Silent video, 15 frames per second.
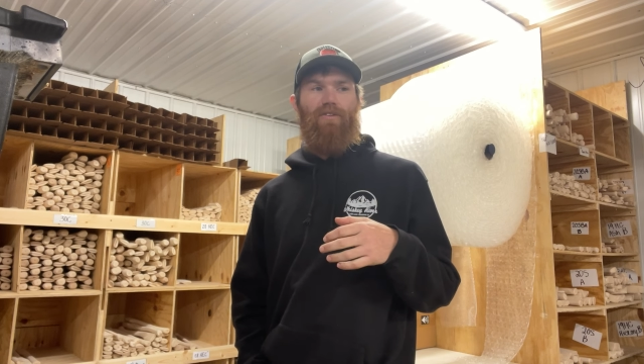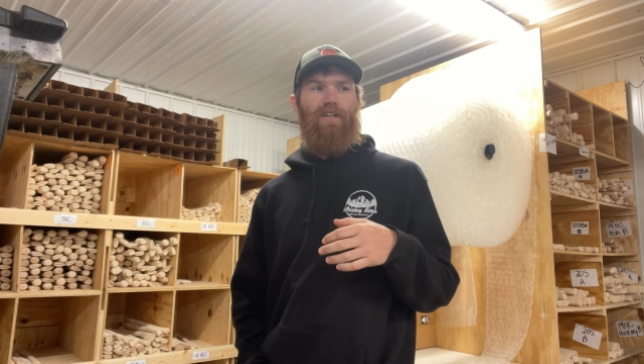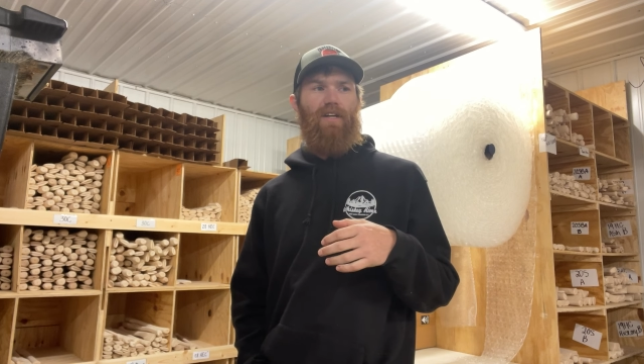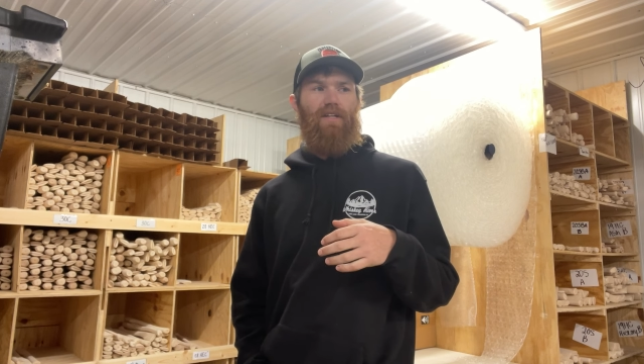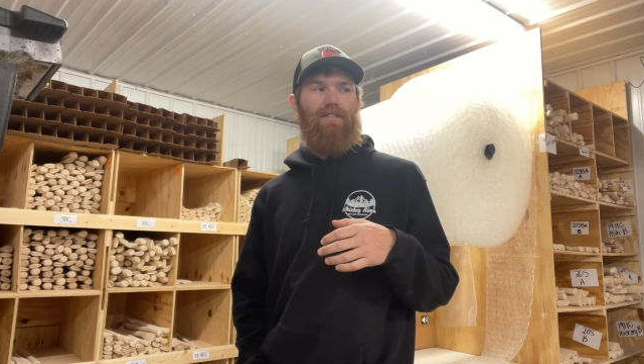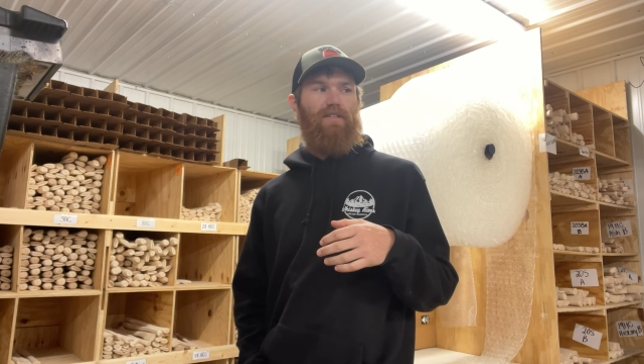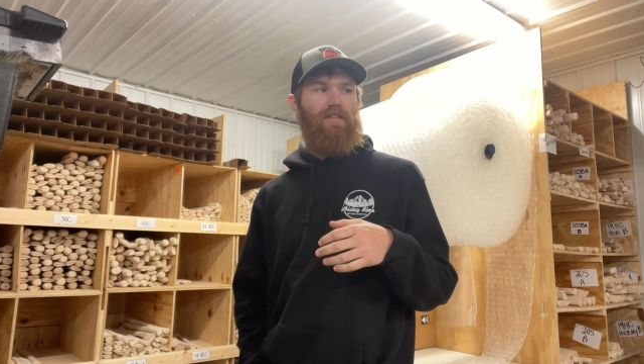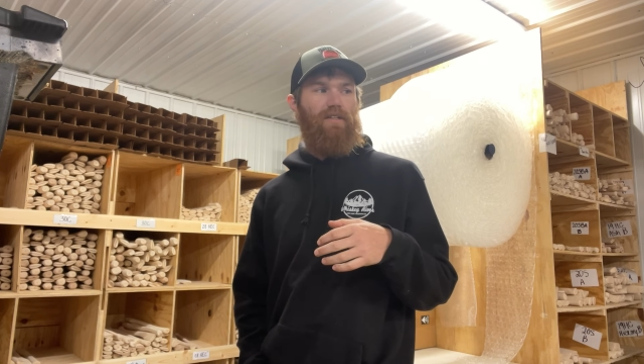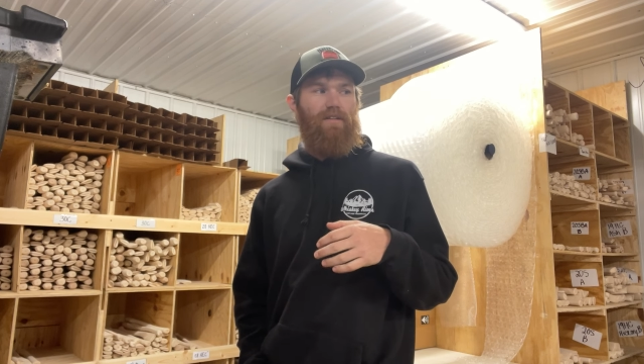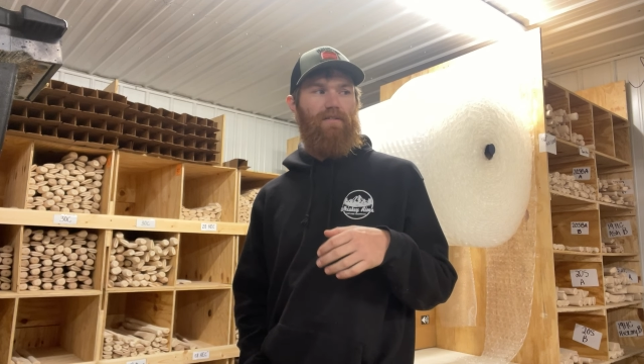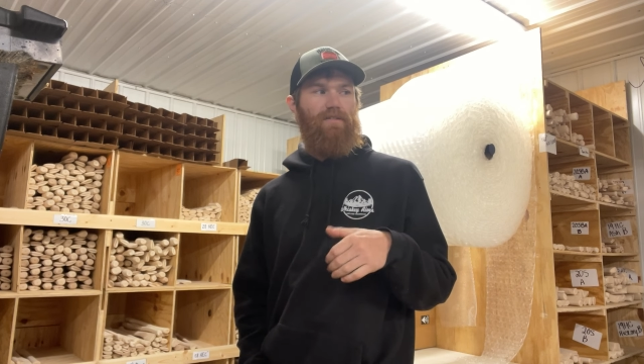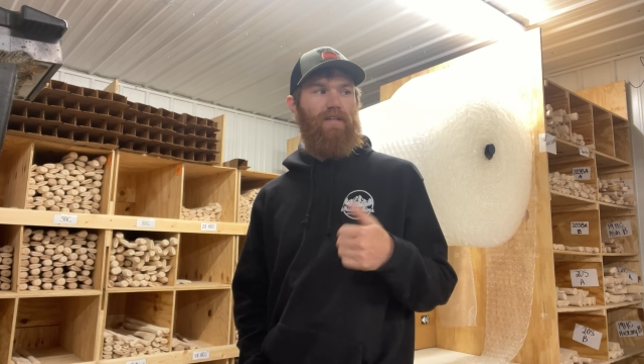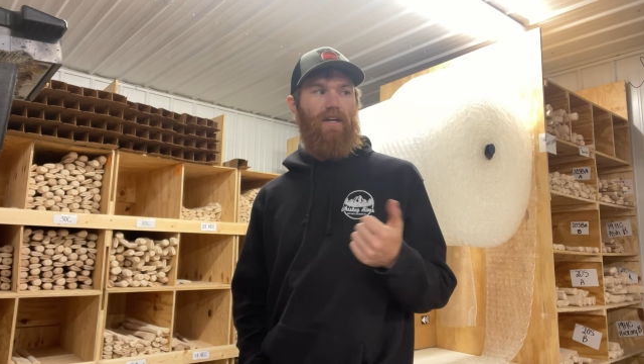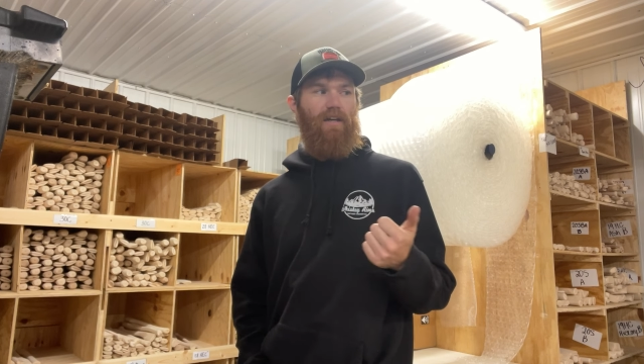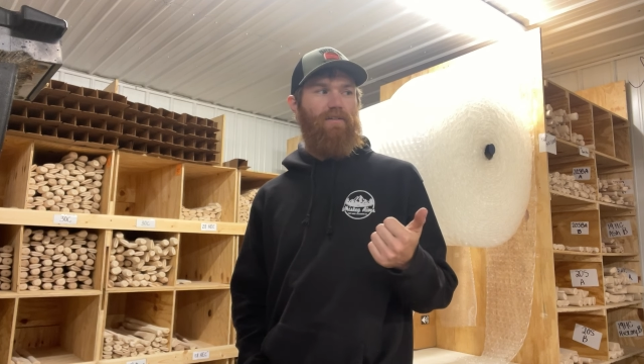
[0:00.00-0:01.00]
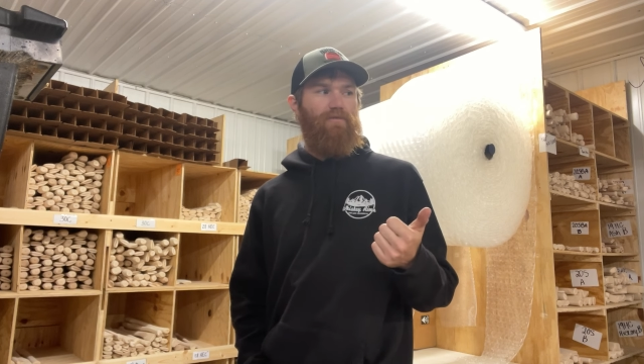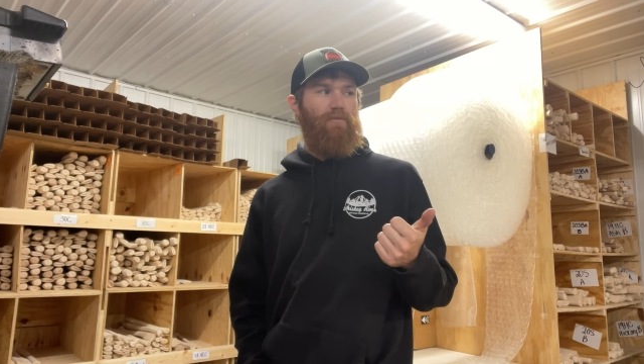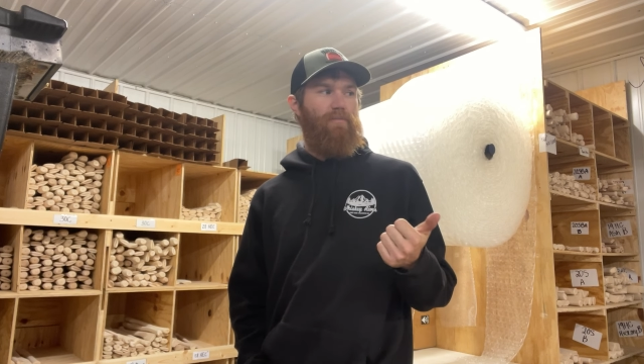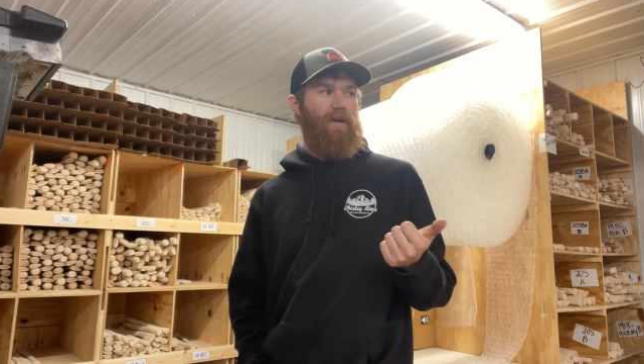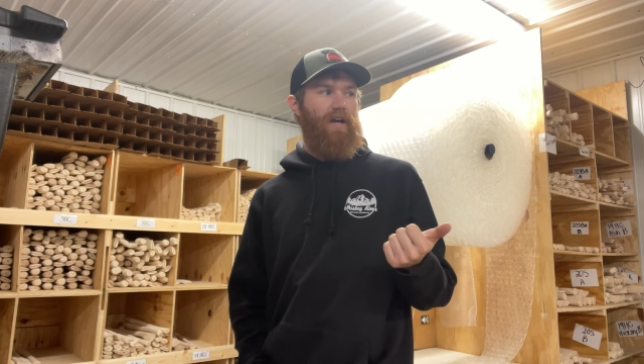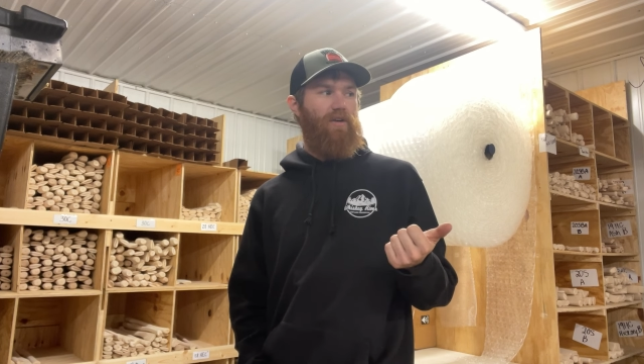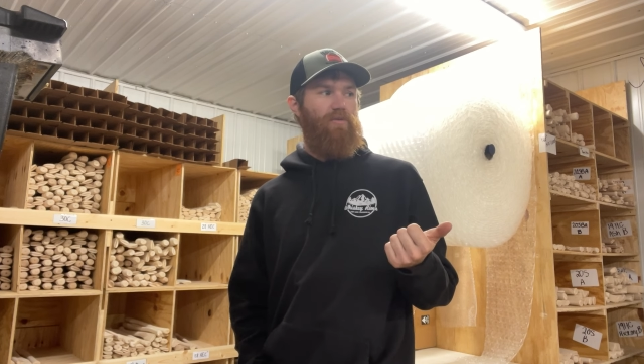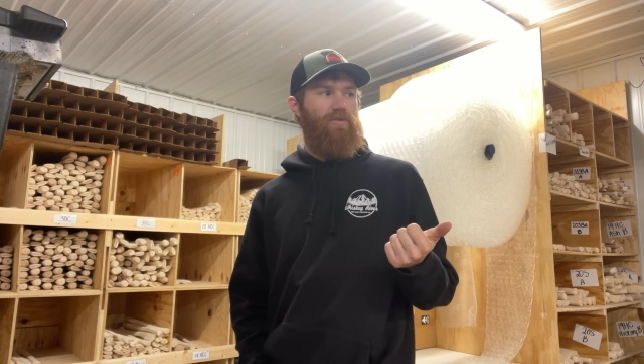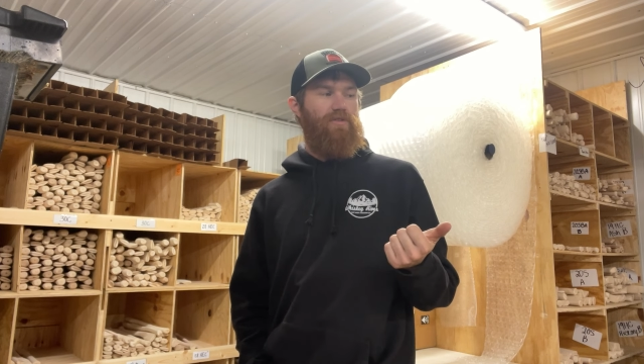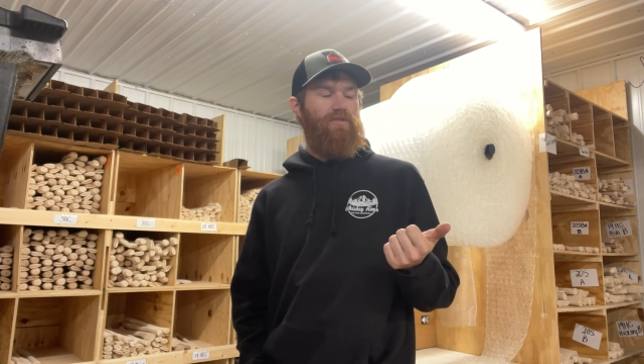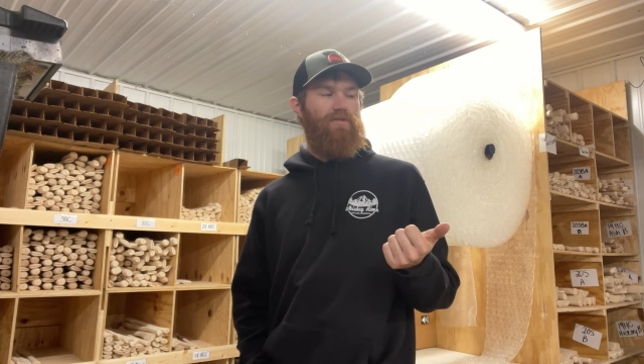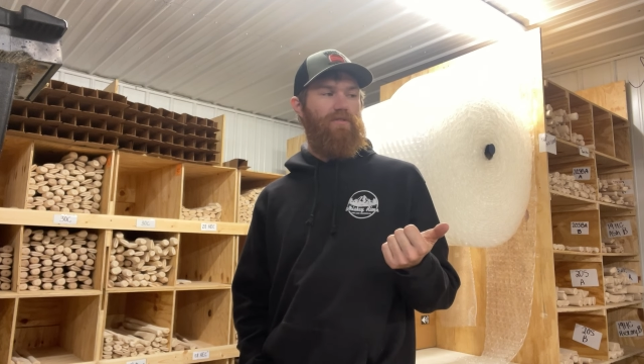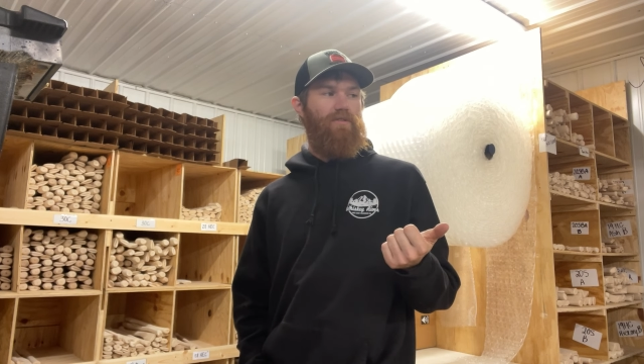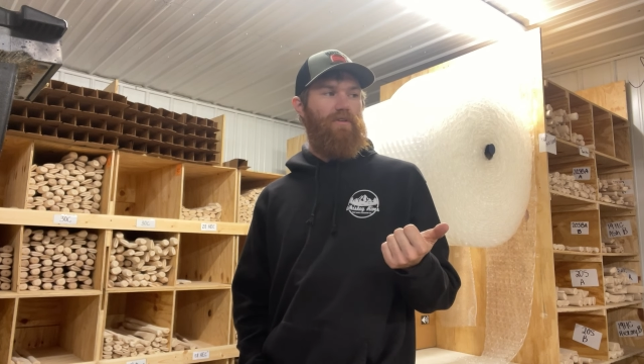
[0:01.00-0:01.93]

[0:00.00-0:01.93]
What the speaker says: that Dan from Backwoods,